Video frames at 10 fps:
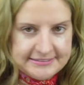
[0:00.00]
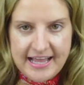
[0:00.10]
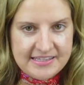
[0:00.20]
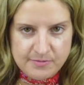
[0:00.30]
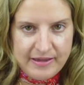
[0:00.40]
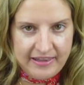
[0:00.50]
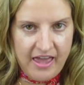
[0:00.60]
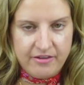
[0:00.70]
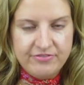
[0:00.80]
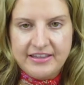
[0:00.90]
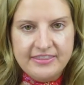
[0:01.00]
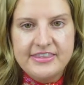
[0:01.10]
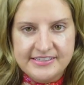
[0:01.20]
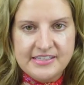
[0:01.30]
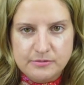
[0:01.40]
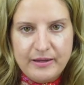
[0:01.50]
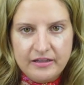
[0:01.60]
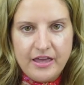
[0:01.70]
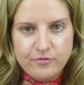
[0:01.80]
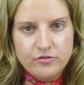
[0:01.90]
That's my life, like this is my
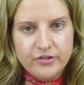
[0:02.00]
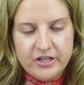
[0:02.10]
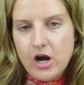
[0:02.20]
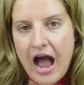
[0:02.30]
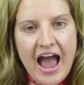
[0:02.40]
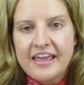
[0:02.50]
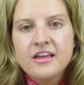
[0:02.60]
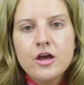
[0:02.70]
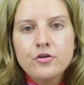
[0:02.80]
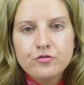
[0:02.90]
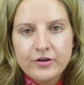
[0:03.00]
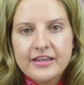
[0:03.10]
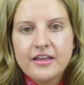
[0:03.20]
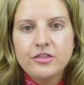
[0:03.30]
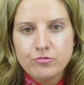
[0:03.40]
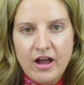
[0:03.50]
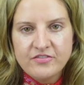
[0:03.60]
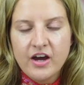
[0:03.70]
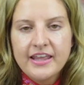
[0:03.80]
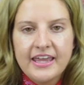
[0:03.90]
life over here. I freaking
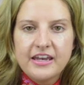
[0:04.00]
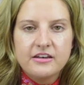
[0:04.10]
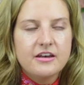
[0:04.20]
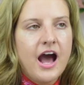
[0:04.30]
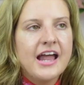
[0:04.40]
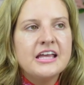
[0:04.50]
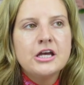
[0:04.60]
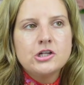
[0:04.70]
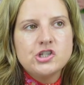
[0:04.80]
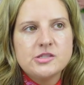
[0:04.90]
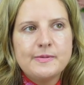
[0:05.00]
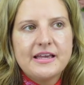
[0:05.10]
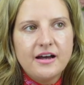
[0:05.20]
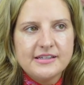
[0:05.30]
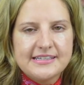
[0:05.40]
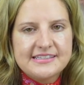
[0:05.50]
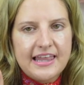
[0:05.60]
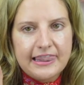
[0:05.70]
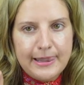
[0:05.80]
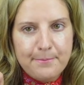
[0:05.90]
thrive on it, and not just because it's
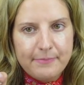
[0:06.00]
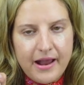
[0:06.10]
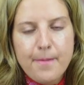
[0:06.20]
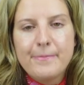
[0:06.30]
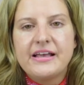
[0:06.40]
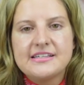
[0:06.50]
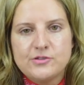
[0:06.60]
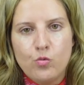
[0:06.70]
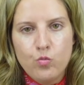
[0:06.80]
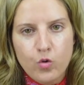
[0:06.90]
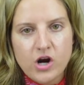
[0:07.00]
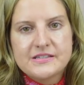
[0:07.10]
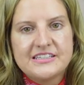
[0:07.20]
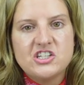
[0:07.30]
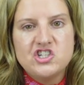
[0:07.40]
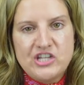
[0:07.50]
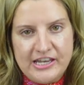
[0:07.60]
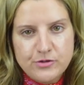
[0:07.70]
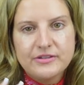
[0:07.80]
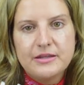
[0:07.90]
La Mer, because it works, it
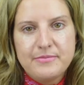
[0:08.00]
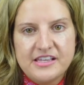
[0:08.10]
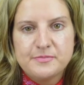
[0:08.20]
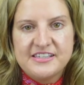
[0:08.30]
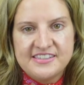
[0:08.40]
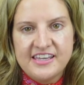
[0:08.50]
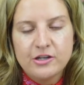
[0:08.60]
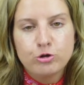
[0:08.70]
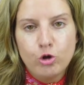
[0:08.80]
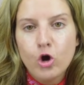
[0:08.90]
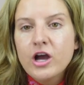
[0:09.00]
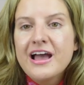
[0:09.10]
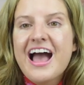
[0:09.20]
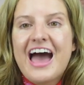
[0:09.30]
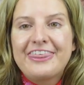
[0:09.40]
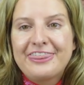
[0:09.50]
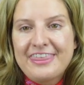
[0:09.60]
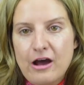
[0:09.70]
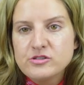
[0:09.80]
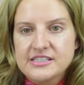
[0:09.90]
genuinely makes my skin look a
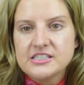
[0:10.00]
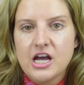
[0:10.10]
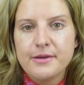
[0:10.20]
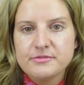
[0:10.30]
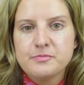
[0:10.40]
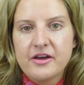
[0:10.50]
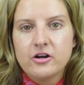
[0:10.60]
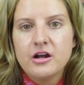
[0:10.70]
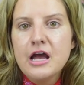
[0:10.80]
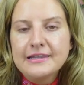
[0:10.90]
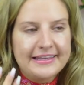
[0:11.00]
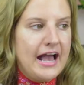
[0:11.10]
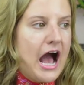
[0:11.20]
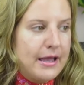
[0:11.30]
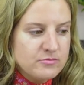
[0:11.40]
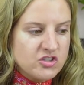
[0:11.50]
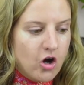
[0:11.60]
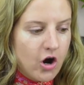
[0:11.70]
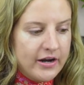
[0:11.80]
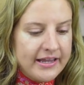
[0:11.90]
thousand times better. Like, I'm
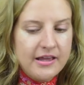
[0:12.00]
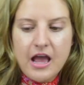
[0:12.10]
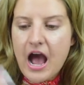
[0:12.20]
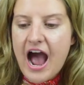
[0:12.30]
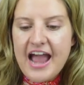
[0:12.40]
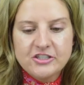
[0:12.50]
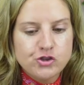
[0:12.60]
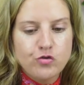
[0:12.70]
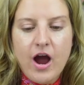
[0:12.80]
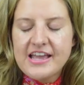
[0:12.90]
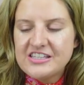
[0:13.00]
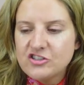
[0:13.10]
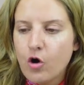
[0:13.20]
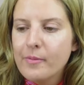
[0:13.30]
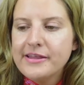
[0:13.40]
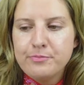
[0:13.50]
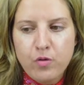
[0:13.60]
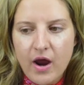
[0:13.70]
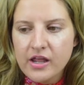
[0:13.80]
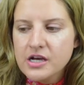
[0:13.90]
sorry, I try so many
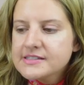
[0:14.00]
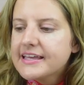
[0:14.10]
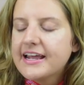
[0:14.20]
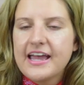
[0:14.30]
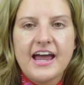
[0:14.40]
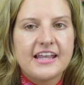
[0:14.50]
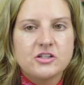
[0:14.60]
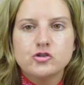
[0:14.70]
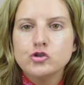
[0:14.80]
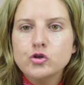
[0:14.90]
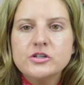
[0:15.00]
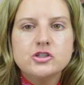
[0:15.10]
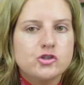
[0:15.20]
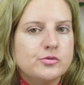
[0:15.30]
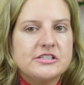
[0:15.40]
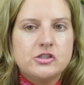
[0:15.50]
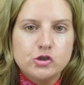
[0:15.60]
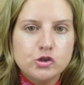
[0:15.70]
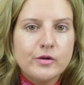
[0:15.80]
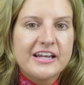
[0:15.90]
products, and I, and I do and do and
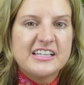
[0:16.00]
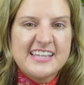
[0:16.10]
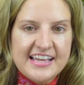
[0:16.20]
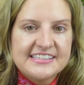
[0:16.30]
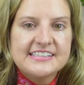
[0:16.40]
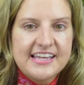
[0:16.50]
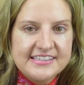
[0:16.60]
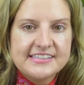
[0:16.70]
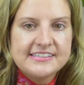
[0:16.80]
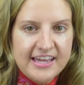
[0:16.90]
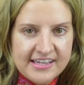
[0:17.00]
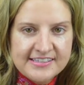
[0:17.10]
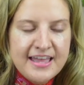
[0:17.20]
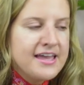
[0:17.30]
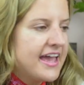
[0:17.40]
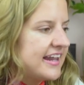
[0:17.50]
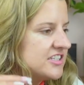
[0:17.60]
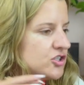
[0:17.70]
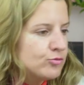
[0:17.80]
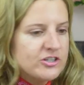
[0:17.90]
do, and I test and test and test, and I
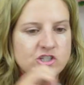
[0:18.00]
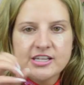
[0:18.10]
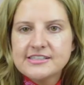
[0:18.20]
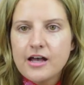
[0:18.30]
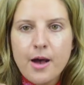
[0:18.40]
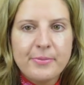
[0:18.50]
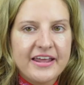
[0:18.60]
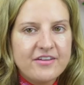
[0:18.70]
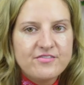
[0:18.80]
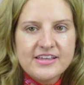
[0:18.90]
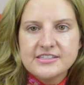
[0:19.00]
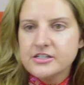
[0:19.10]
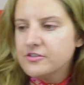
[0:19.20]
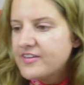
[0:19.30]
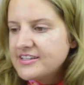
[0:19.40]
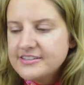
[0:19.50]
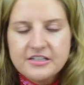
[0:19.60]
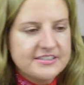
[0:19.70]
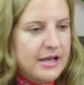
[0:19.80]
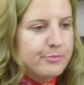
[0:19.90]
switch things up and I invest here, invest
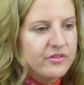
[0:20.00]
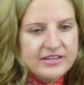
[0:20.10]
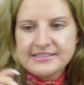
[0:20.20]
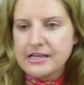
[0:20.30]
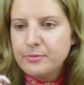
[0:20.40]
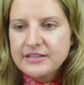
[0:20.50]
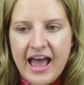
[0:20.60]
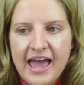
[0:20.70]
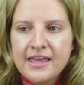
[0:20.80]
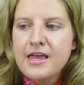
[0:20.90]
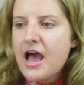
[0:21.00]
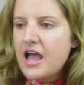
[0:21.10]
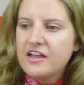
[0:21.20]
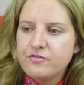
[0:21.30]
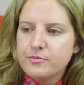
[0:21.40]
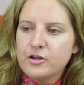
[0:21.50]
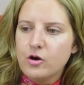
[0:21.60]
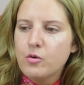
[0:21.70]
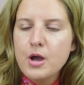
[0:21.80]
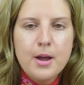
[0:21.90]
there, sample this, sample that. I have, you
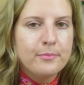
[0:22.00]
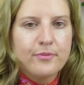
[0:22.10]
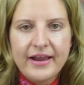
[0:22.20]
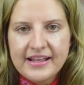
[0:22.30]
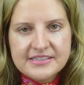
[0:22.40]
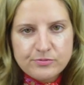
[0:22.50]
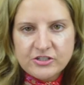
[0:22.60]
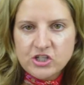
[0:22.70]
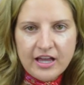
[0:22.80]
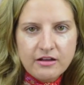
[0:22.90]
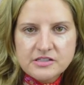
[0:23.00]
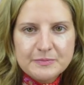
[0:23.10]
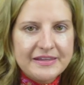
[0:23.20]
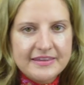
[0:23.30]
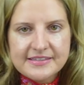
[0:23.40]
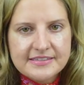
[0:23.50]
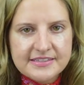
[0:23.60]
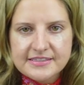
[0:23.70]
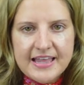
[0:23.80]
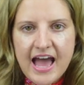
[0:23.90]
know, brands reaching out to me,
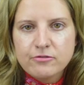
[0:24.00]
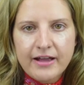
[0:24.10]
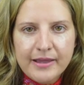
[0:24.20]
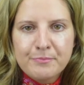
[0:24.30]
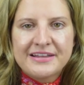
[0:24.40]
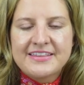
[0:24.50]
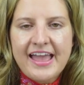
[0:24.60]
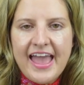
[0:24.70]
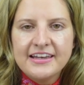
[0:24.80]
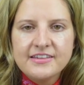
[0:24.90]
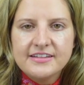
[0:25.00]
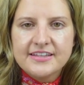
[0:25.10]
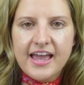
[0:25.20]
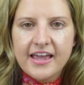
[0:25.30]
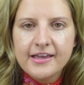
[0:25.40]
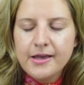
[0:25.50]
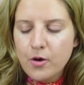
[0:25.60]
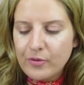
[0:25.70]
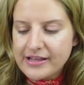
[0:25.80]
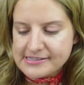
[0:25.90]
this and that, right? But at the end of the day,
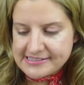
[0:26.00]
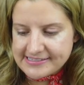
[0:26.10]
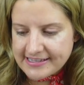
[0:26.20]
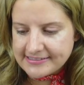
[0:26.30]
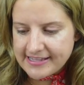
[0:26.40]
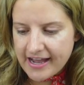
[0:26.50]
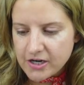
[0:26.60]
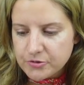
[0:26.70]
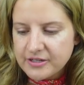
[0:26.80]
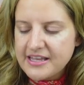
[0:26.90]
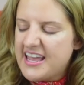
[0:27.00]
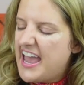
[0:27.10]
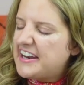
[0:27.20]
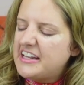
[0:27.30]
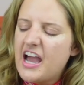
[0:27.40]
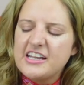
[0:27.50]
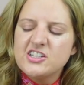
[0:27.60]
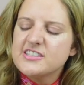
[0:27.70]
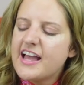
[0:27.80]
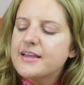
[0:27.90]
when I sit down and I, I
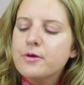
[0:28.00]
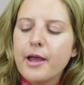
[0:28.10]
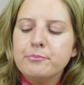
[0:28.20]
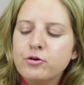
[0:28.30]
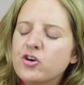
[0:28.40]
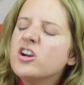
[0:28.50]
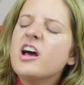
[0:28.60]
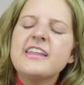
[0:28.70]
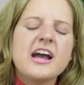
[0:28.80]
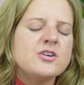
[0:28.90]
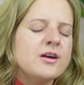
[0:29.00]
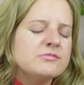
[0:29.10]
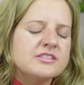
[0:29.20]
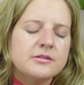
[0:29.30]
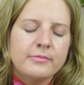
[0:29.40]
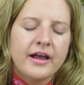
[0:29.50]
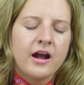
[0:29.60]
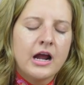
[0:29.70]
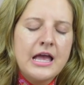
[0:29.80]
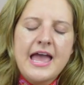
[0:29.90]
just, I, I put on that creme de la
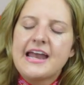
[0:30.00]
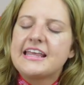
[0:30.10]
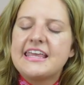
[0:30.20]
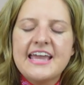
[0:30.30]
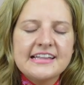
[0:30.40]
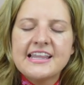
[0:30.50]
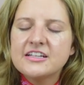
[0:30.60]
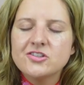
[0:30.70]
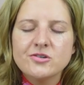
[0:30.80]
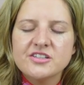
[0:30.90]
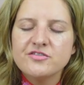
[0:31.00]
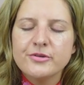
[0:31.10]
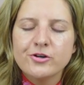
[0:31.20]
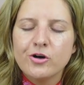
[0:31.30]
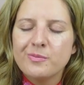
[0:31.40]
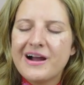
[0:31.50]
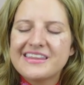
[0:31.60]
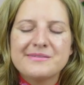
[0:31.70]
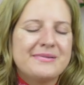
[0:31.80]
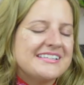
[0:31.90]
mer and I get that dose of miracle
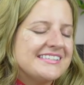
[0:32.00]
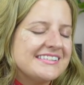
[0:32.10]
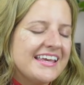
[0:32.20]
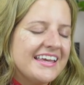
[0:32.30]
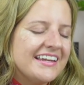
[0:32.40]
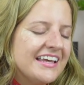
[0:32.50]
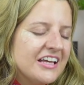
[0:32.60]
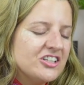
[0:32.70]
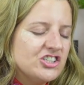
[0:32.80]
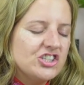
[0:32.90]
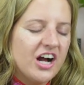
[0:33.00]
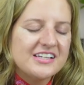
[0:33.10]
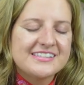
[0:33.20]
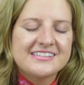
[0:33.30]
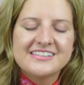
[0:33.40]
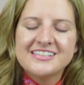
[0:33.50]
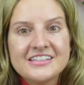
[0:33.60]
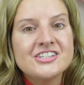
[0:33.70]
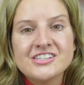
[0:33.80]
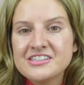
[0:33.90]
breath, my skin just,
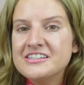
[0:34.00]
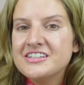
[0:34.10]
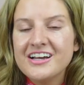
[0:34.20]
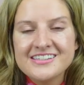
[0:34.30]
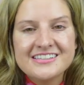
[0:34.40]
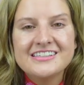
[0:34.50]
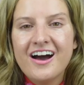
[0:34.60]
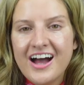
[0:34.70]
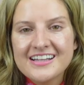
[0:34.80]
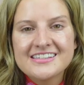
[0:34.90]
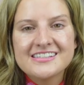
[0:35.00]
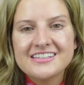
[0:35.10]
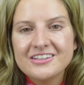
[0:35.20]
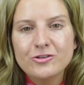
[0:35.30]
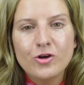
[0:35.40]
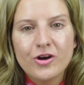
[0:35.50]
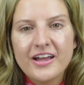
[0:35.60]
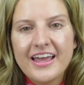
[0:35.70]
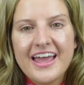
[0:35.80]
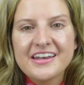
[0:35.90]
it just does not
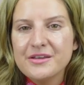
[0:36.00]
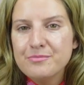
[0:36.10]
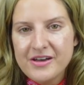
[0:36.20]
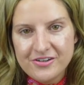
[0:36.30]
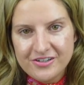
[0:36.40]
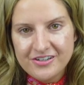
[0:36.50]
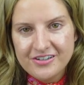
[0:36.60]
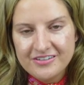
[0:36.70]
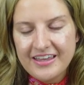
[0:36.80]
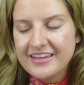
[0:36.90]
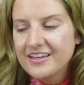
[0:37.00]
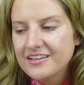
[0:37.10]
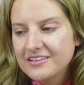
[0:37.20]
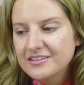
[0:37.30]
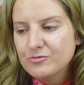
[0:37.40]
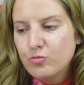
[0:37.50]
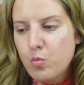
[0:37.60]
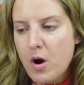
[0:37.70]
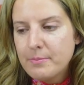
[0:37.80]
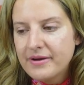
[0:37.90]
look any better. Like,
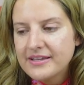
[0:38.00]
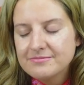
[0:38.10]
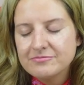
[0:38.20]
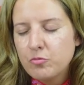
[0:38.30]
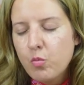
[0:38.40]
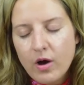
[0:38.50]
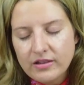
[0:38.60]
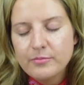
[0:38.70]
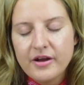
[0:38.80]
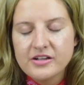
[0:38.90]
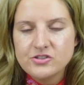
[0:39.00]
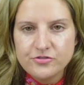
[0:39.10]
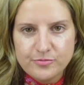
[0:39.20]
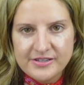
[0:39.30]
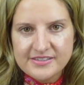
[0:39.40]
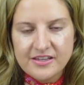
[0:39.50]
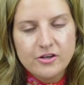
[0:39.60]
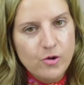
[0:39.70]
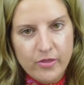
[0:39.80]
what my what La Mer can do for my skin, no